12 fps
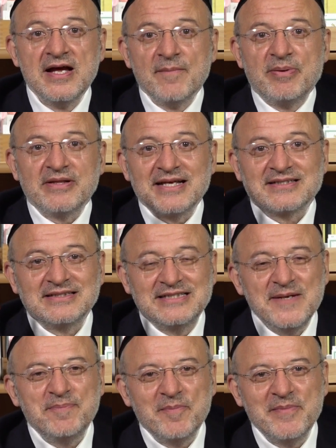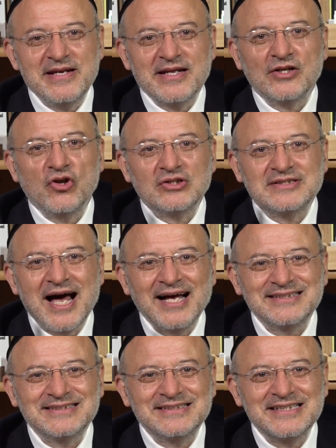But there's a deeper meaning, lo
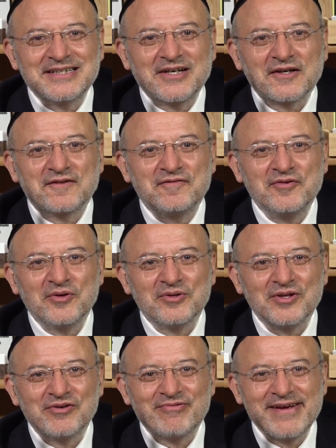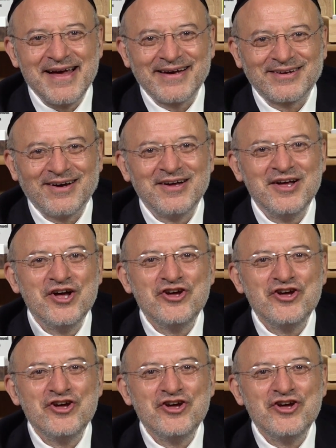tasig gvul re'echa.